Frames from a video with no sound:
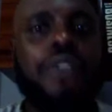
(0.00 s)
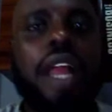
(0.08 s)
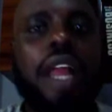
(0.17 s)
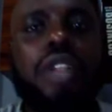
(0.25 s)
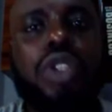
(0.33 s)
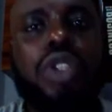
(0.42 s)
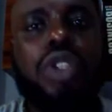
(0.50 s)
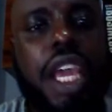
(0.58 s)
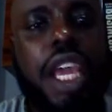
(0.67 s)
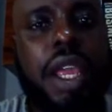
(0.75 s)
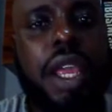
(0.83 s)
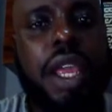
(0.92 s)
have learned
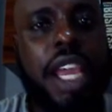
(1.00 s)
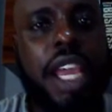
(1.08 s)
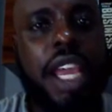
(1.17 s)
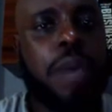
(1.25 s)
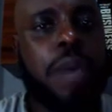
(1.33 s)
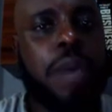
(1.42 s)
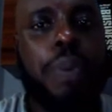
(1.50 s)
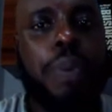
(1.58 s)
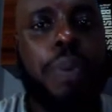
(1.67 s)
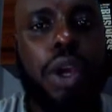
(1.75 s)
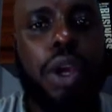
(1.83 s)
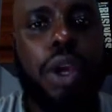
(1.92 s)
today, it's my
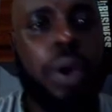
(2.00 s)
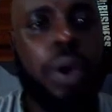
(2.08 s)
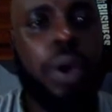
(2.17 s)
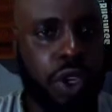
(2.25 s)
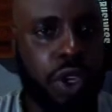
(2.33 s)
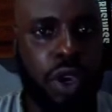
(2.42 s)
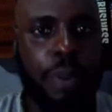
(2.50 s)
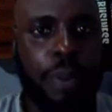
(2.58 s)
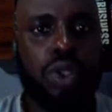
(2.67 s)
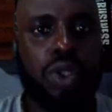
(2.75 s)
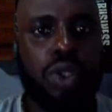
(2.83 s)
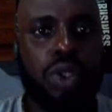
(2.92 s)
opinion. You're
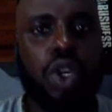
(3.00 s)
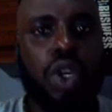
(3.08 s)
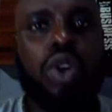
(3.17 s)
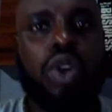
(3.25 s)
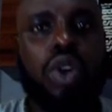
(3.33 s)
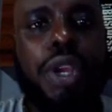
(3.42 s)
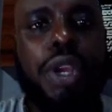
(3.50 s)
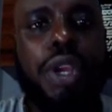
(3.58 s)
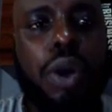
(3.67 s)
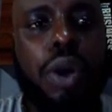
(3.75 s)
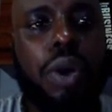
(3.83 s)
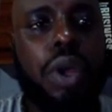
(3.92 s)
bound to your own
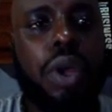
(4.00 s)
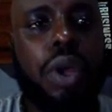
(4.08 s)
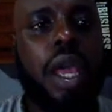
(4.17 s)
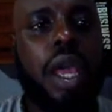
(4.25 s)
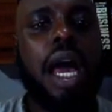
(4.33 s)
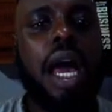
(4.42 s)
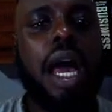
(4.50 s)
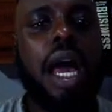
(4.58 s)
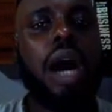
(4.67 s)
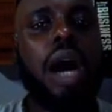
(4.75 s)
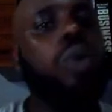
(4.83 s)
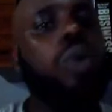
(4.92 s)
opinion.
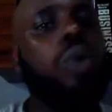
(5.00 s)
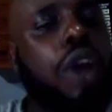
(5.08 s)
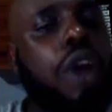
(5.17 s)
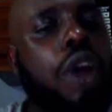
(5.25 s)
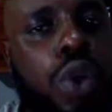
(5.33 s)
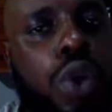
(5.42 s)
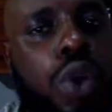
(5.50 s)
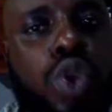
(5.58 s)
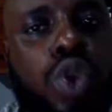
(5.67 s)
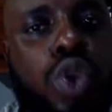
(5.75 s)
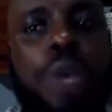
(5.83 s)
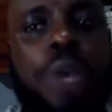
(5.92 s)
I would love you
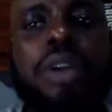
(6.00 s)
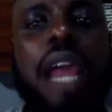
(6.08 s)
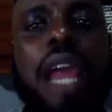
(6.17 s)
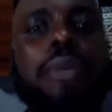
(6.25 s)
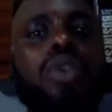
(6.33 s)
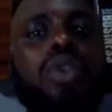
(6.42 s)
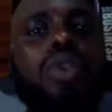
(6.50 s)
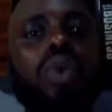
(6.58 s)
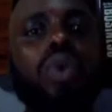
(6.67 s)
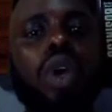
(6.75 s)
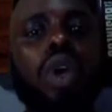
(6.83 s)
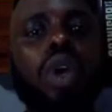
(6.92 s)
to subscribe
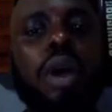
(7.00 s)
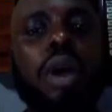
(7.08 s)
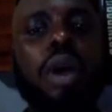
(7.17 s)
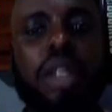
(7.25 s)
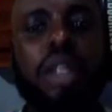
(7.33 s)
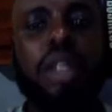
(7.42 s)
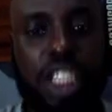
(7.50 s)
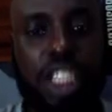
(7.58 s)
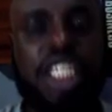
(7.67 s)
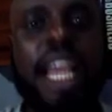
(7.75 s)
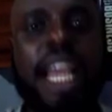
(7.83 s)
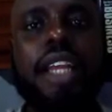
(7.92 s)
to
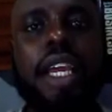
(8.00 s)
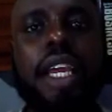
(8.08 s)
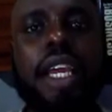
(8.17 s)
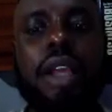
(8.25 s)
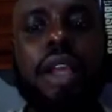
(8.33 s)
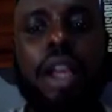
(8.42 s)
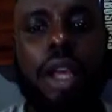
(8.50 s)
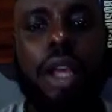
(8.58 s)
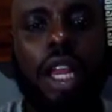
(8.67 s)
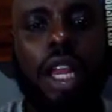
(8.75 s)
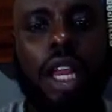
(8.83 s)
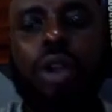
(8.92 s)
this channel.
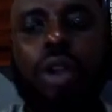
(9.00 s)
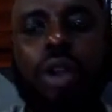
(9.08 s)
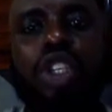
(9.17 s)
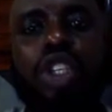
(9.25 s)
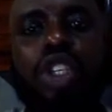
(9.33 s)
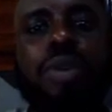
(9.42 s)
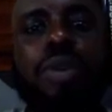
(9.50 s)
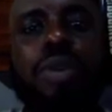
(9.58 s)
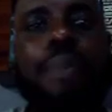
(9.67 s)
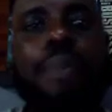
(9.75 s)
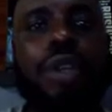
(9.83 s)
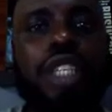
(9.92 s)
Click on the
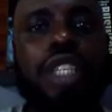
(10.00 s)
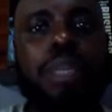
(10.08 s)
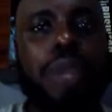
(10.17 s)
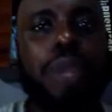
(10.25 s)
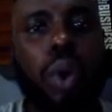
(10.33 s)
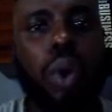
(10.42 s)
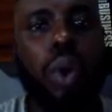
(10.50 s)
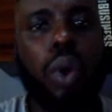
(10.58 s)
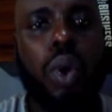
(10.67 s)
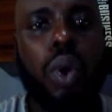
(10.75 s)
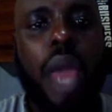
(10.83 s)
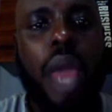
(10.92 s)
subscribe button
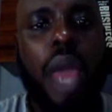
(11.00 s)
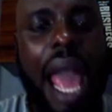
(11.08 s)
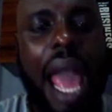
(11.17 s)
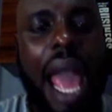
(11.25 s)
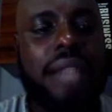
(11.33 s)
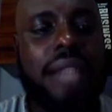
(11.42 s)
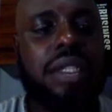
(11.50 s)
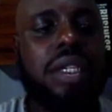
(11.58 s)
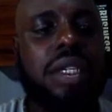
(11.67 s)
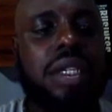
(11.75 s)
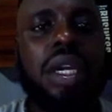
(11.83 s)
below and